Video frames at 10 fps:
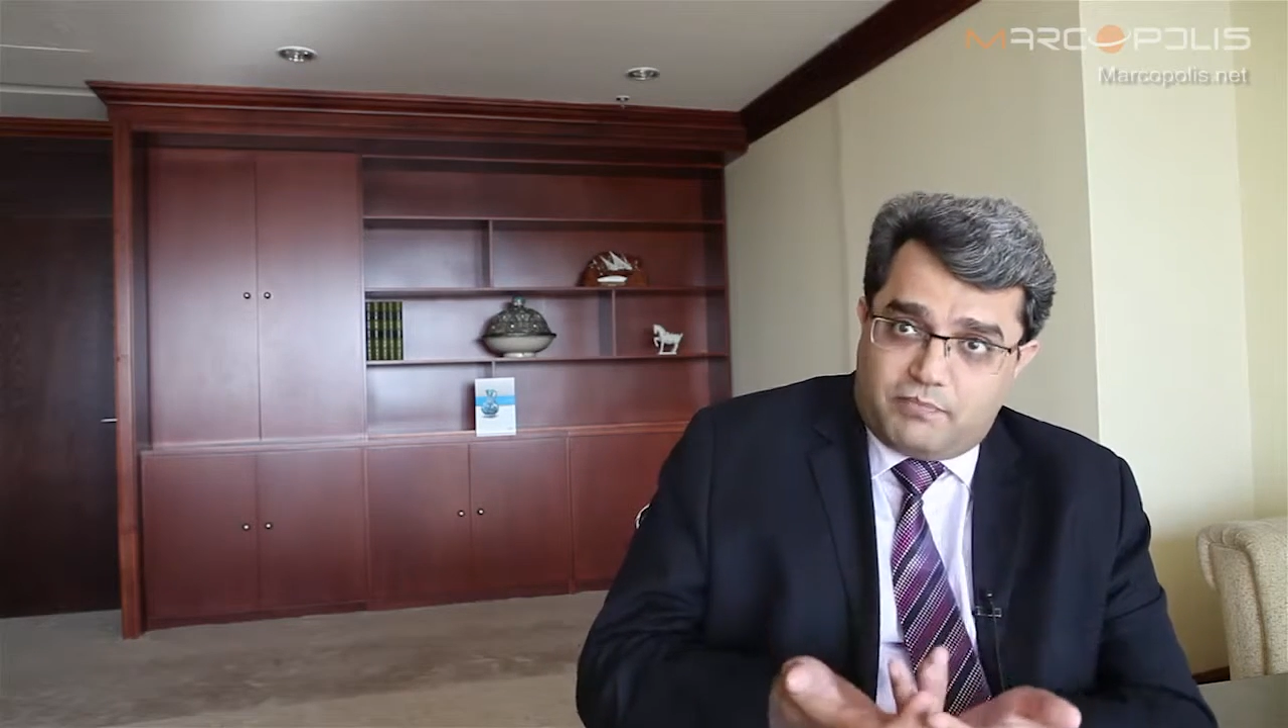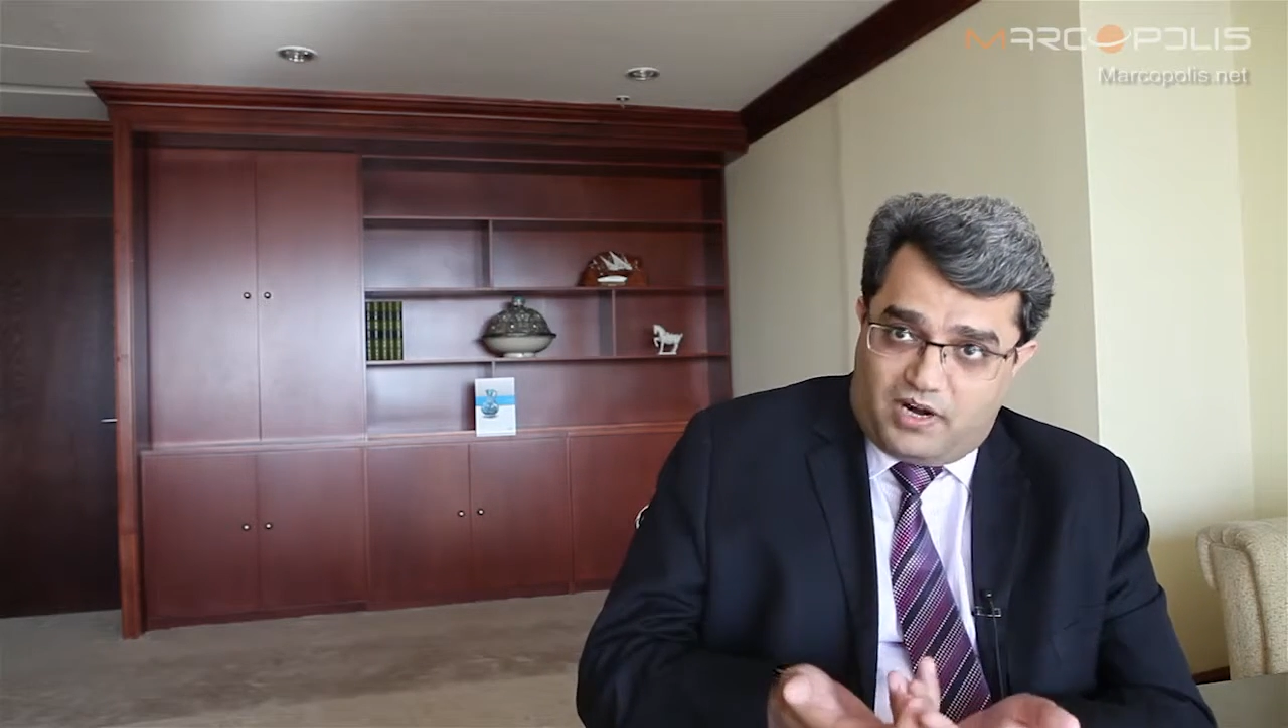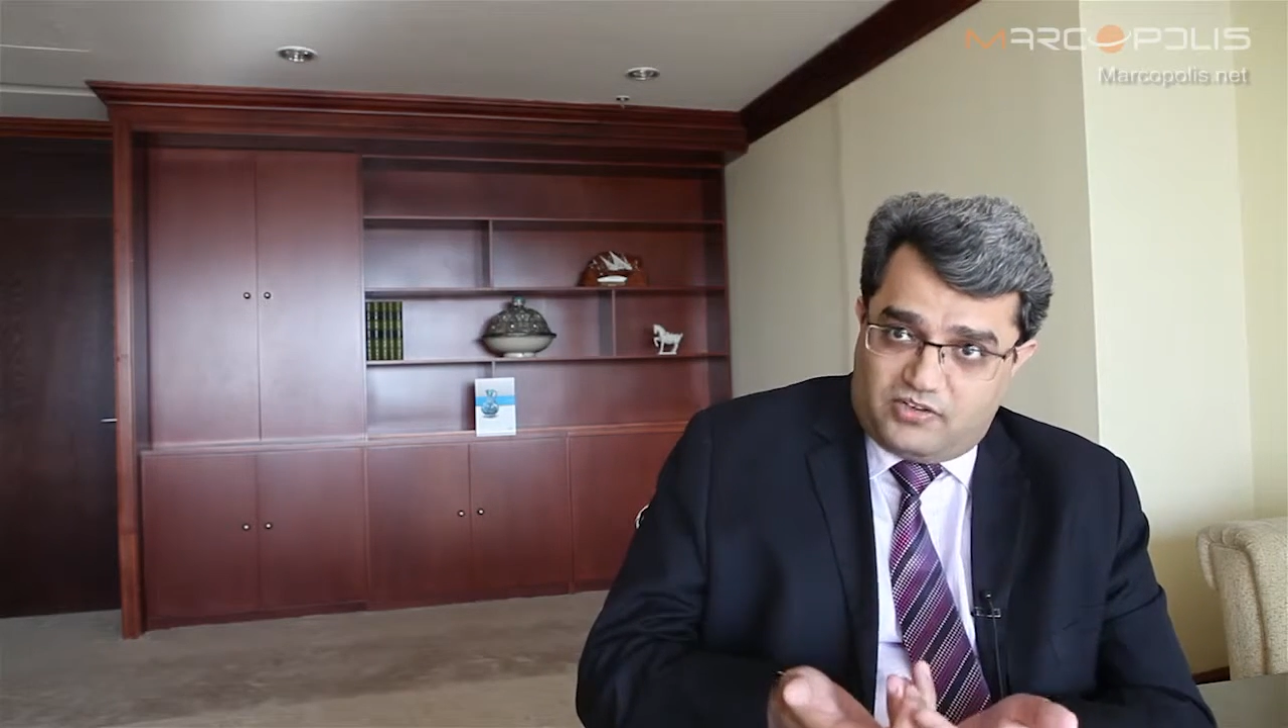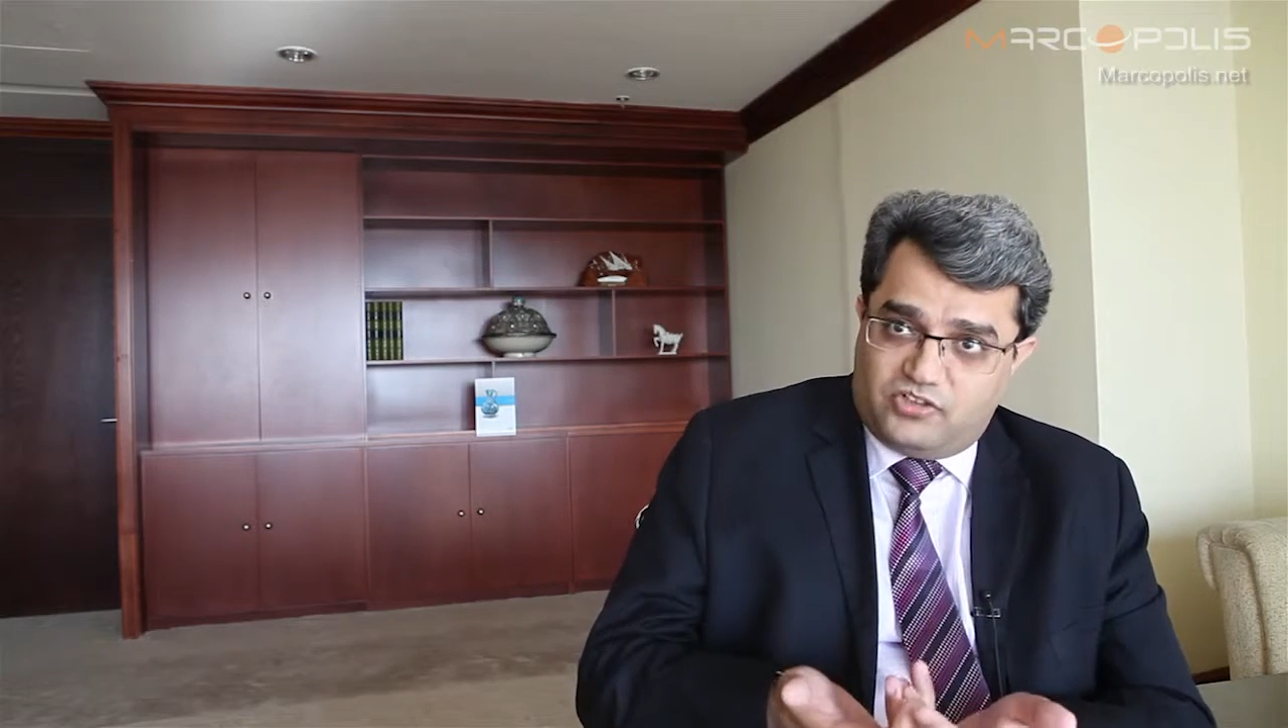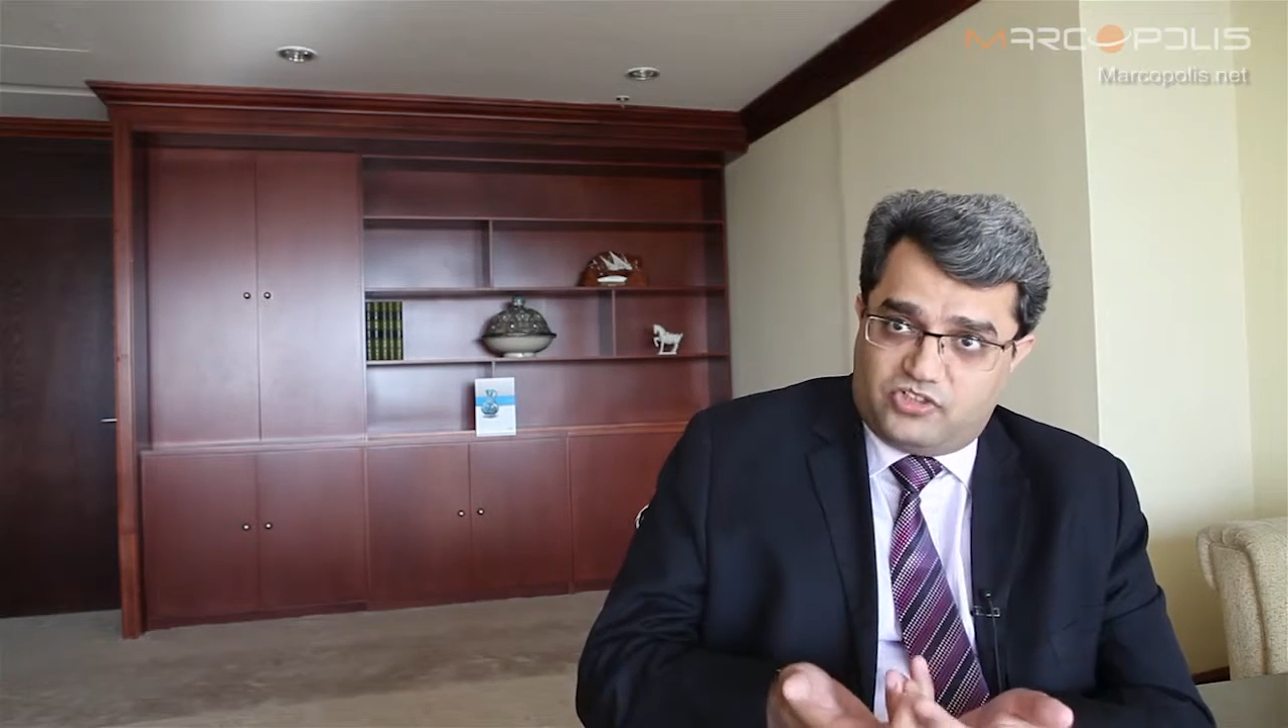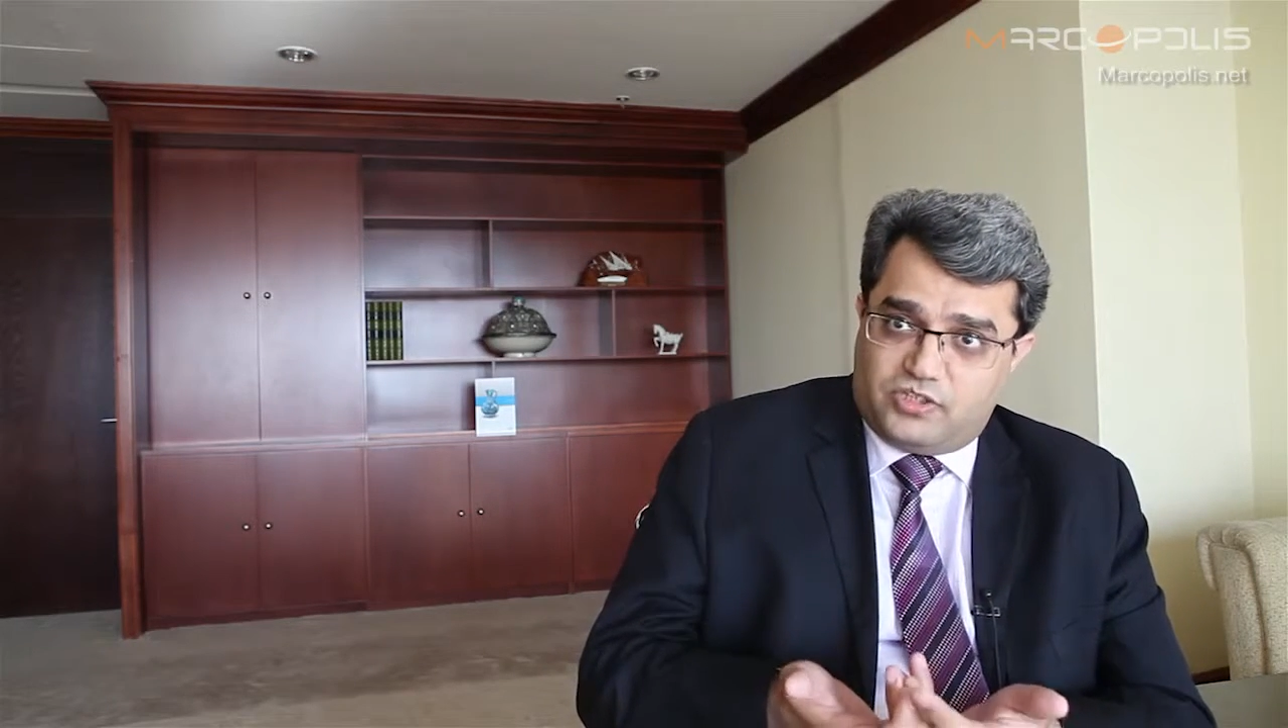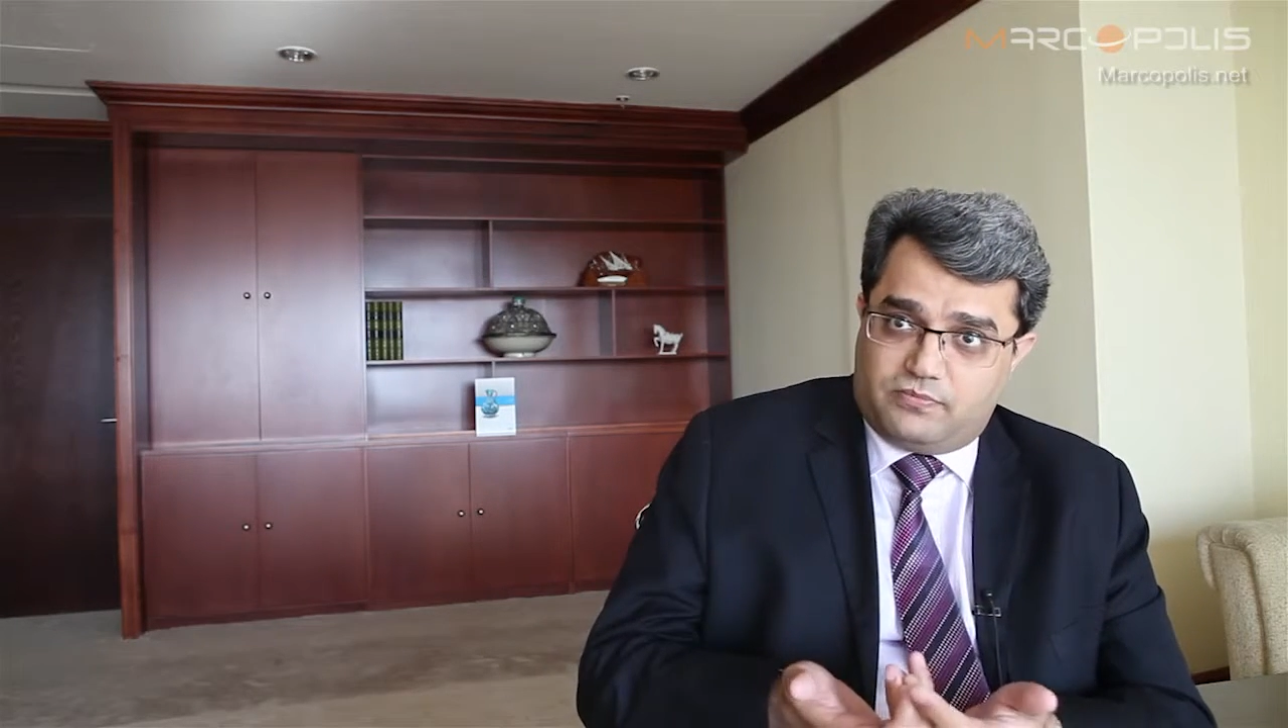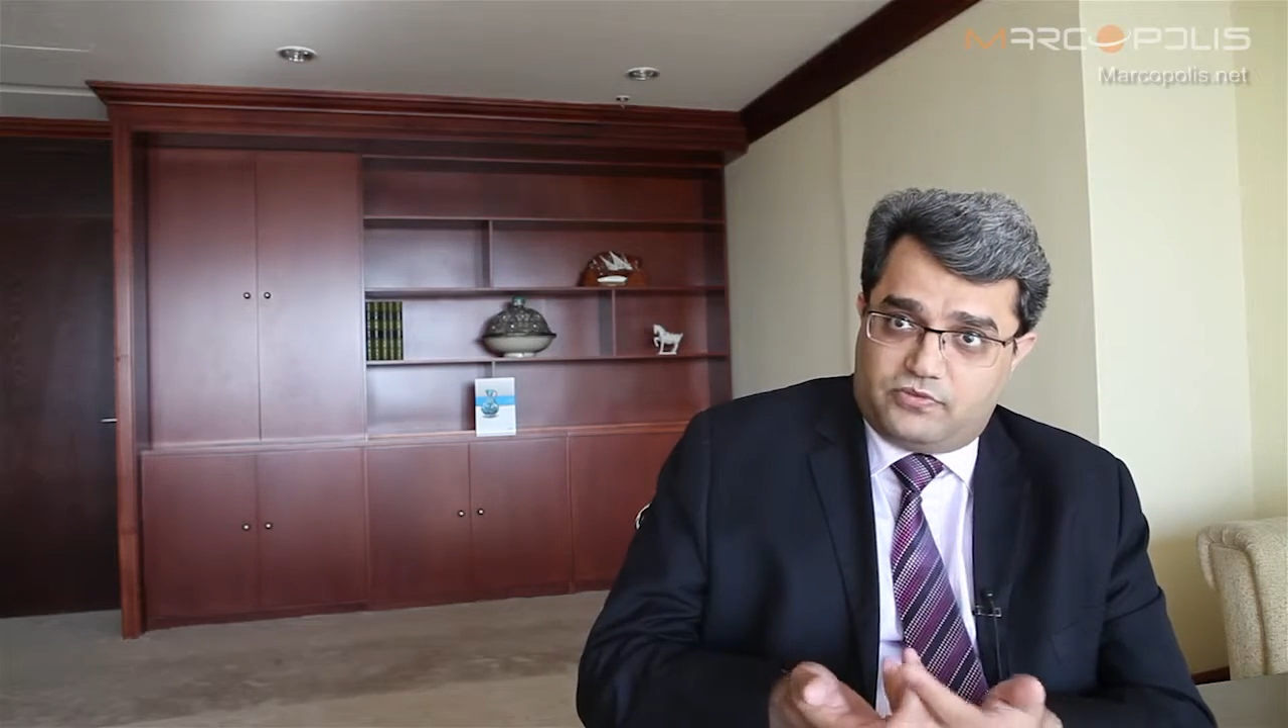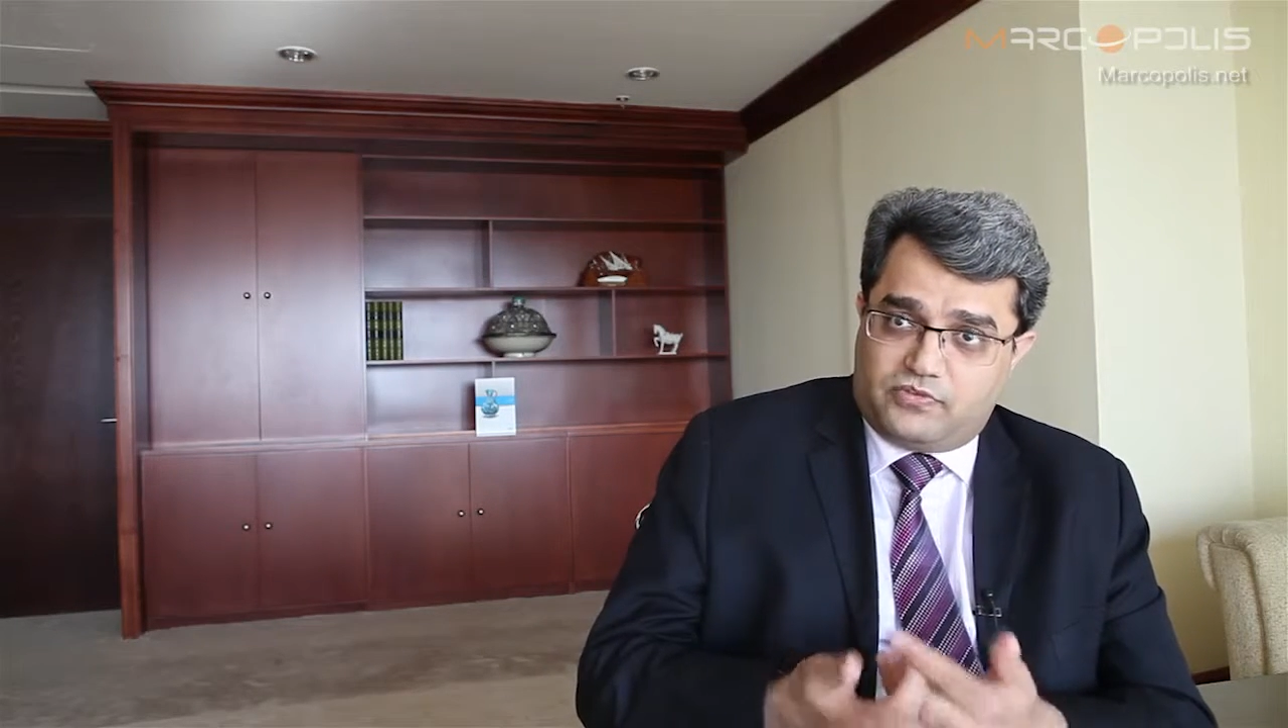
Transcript: partnerships,